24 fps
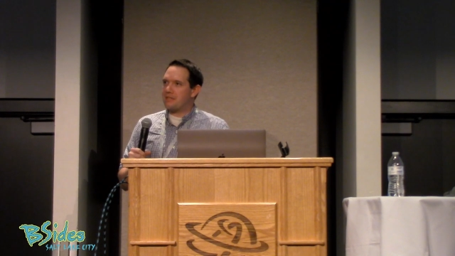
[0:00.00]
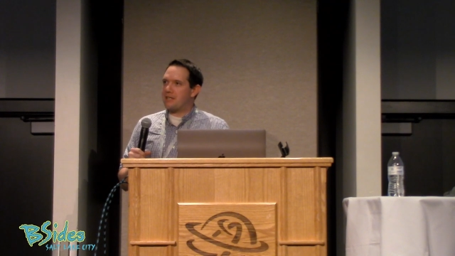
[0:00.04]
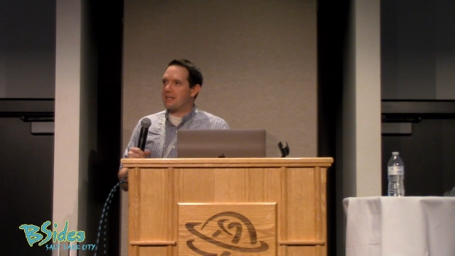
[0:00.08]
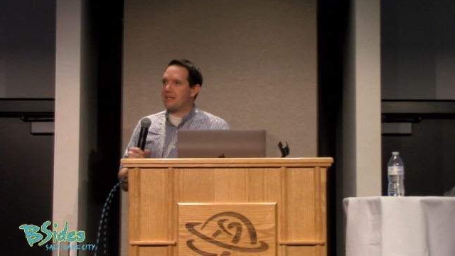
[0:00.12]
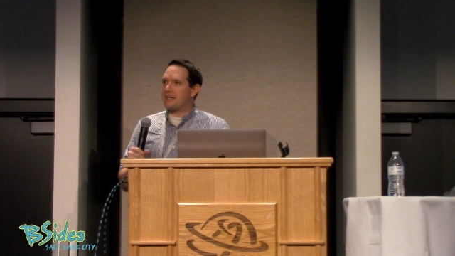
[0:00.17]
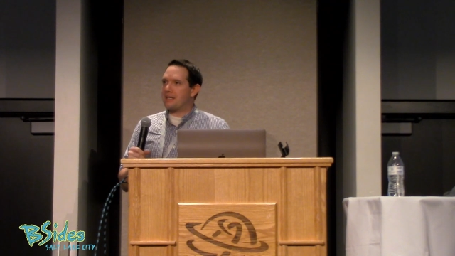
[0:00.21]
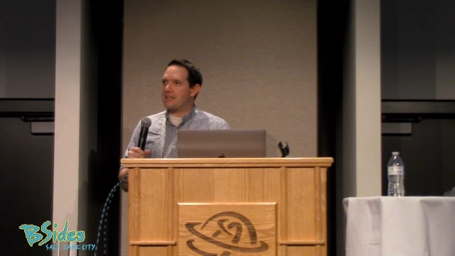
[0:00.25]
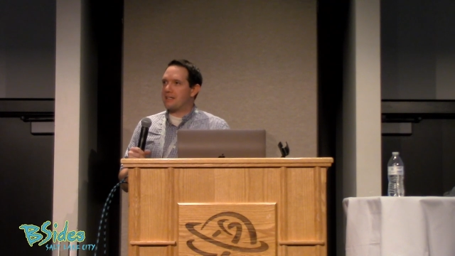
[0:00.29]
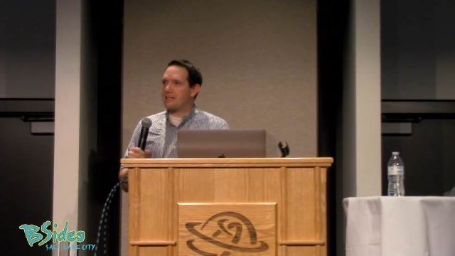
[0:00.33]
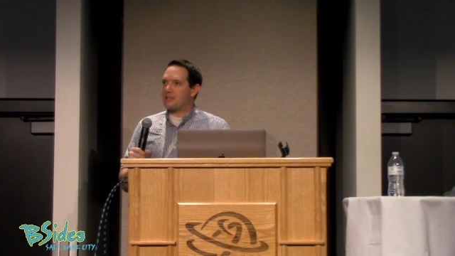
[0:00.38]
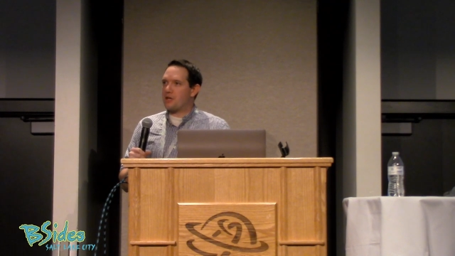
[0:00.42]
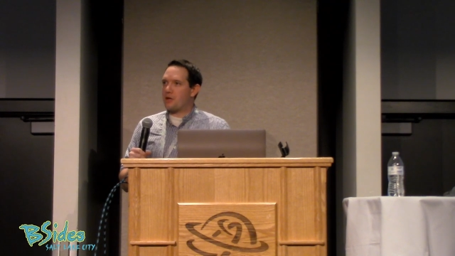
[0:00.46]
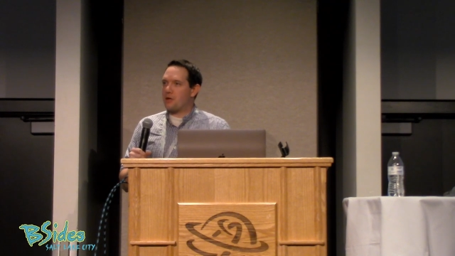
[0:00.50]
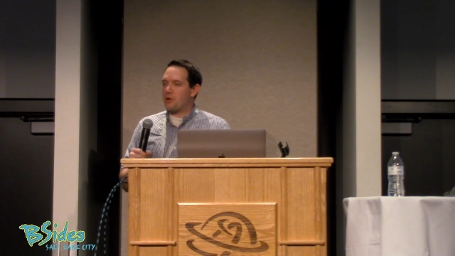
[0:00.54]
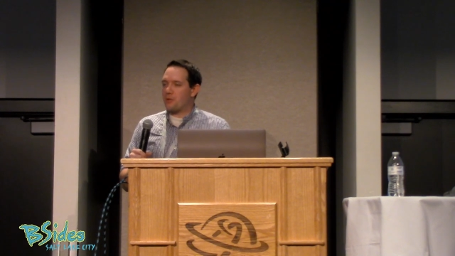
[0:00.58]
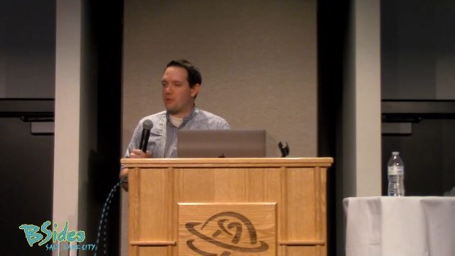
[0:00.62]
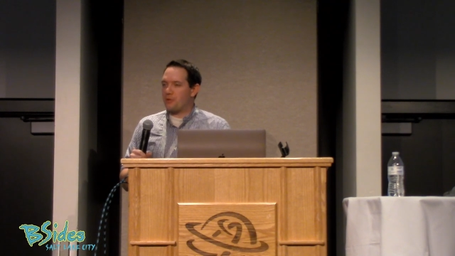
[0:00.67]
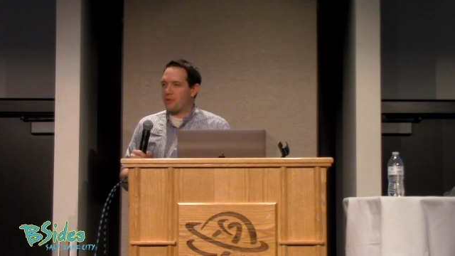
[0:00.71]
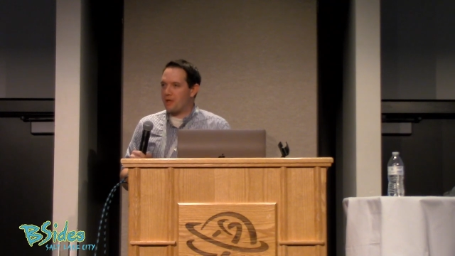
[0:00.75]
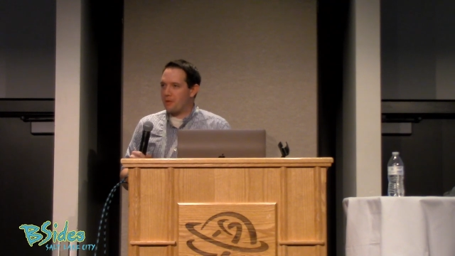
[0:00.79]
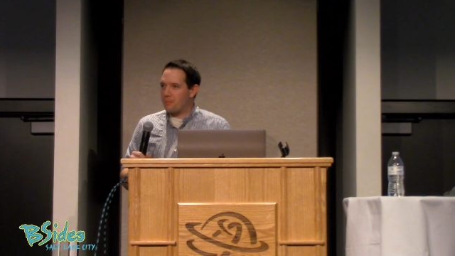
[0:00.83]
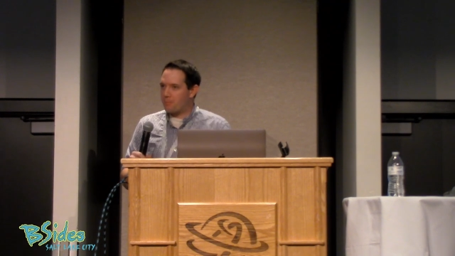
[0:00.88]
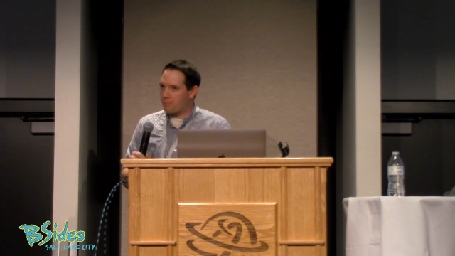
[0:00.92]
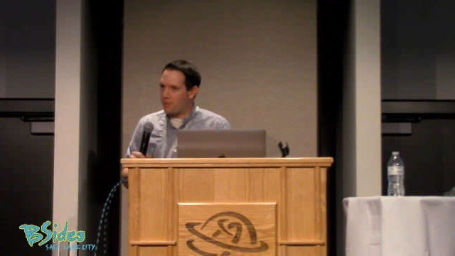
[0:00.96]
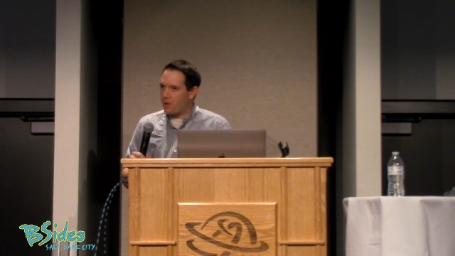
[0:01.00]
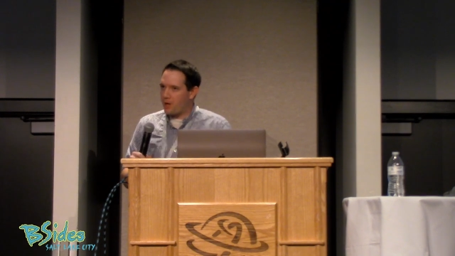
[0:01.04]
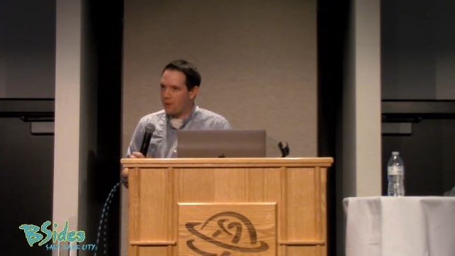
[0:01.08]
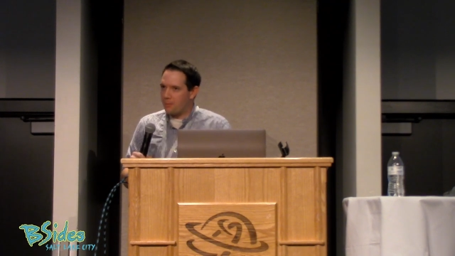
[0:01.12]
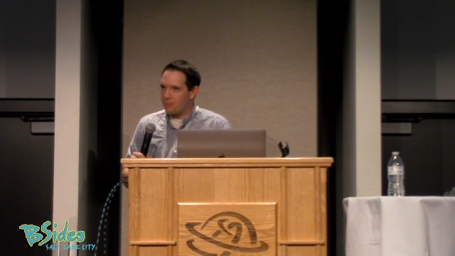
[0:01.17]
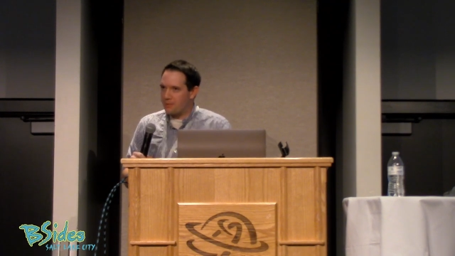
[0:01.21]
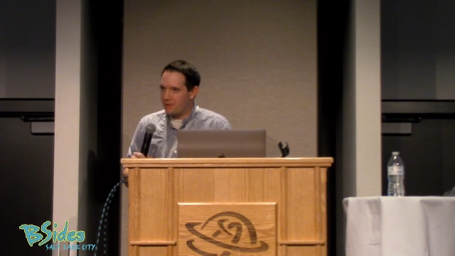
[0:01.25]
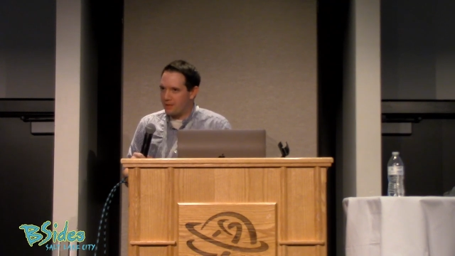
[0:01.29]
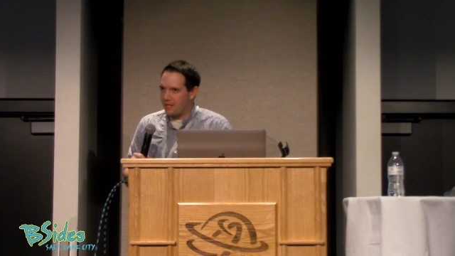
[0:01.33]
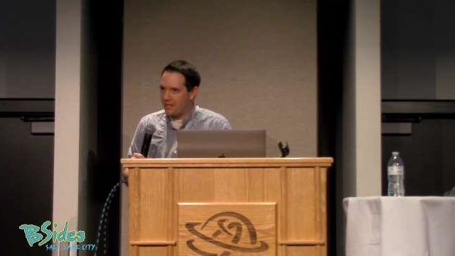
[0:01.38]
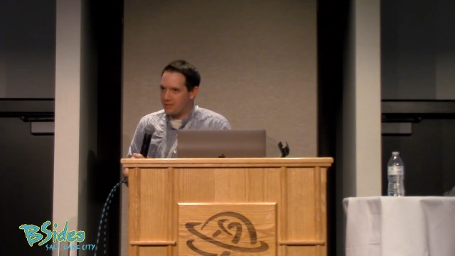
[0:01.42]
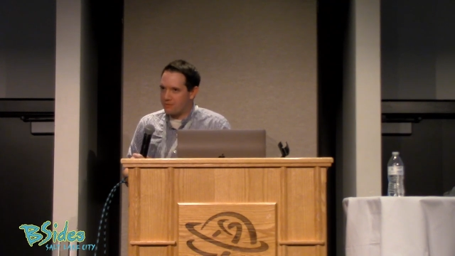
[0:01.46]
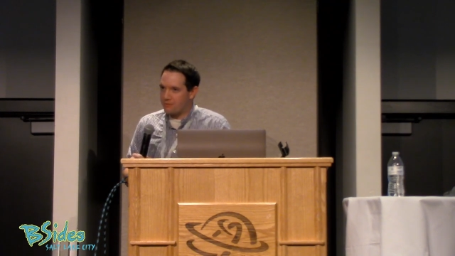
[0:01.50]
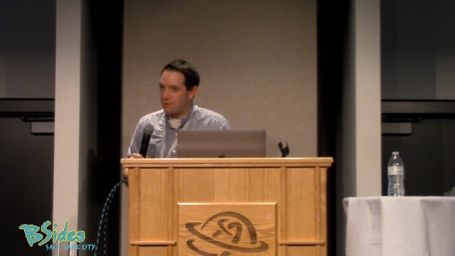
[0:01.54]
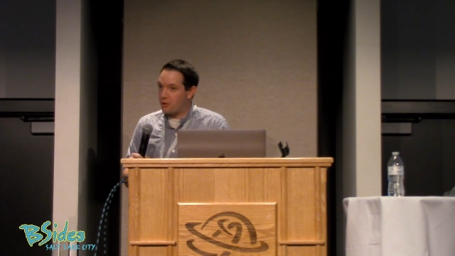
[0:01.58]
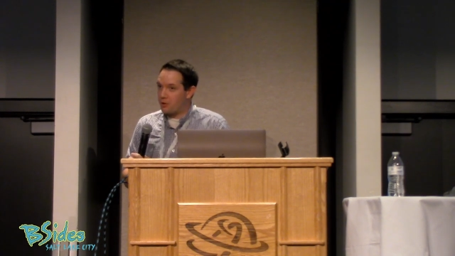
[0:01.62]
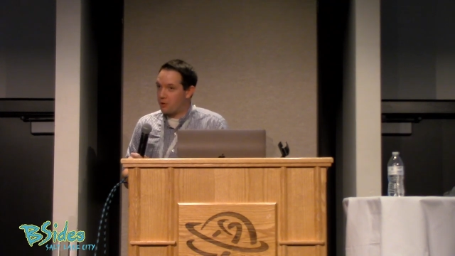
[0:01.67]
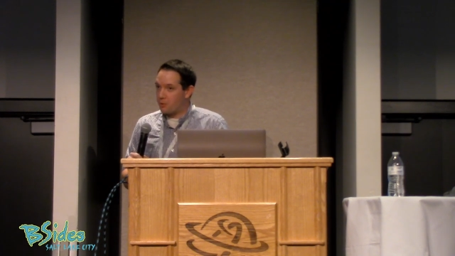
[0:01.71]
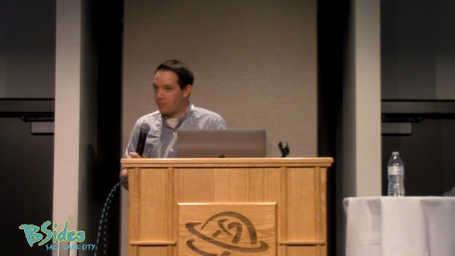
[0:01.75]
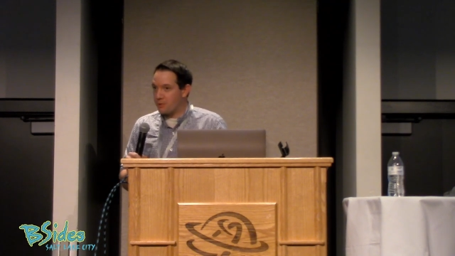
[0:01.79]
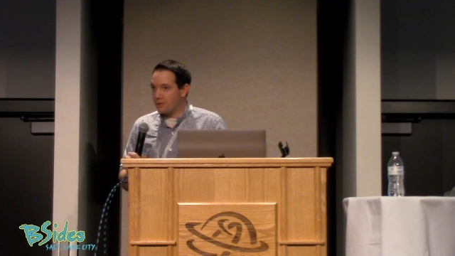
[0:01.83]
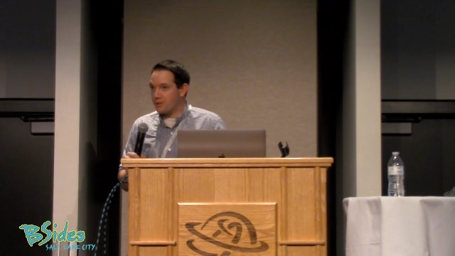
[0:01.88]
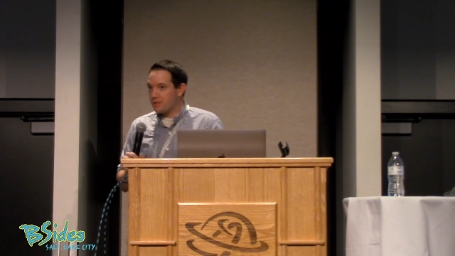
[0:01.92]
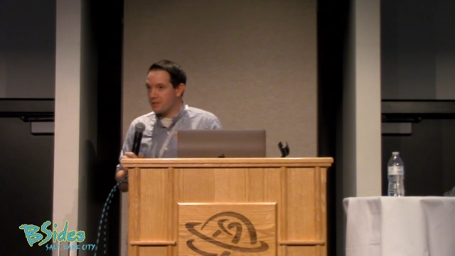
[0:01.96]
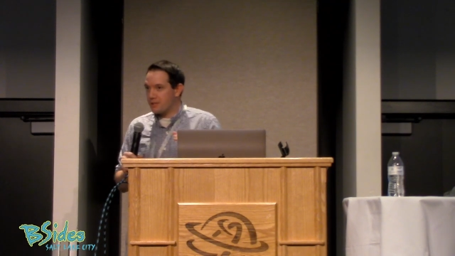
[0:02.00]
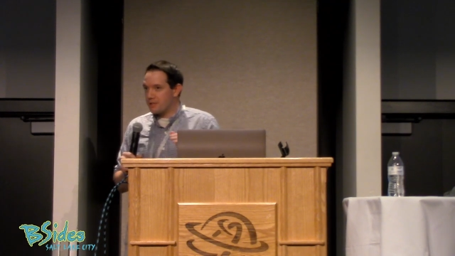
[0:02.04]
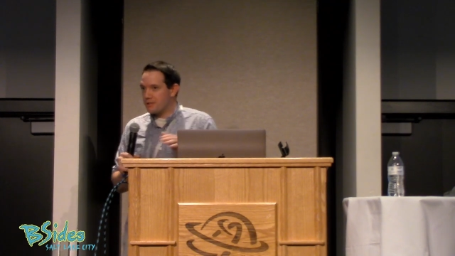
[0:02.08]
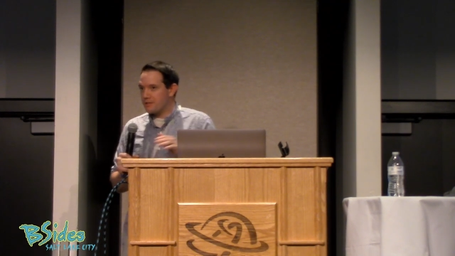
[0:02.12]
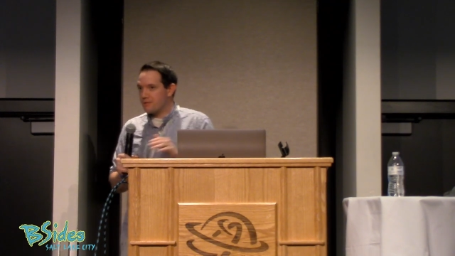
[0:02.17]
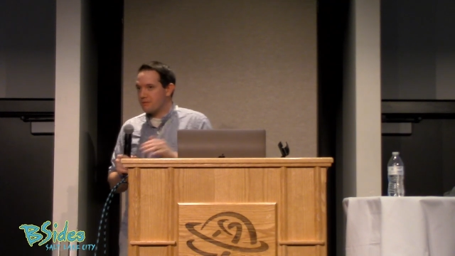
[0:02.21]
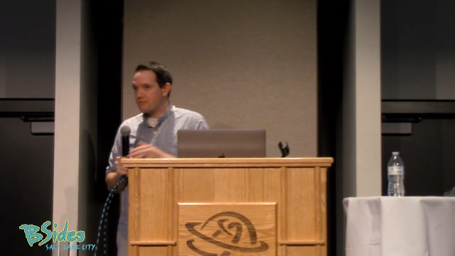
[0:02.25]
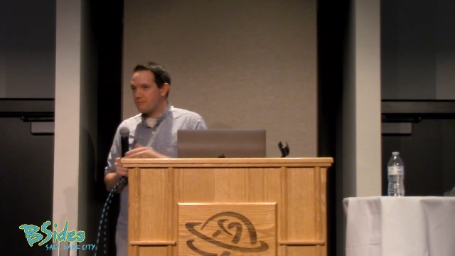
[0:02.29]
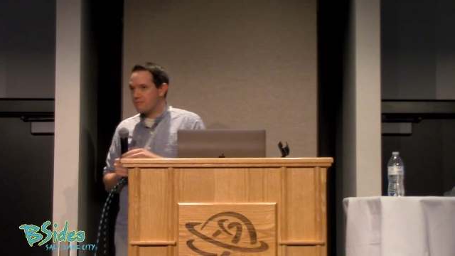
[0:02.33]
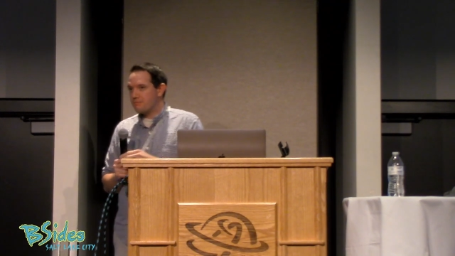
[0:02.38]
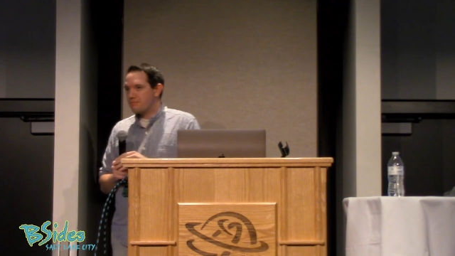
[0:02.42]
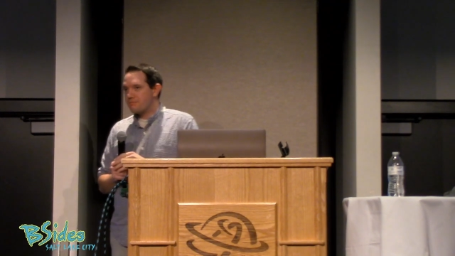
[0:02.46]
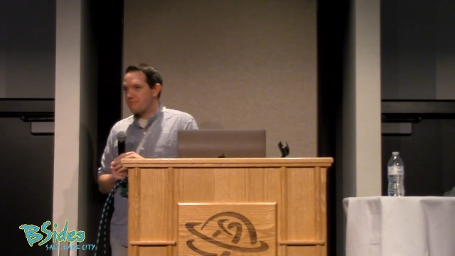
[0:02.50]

uh, code that probably has vulnerabilities.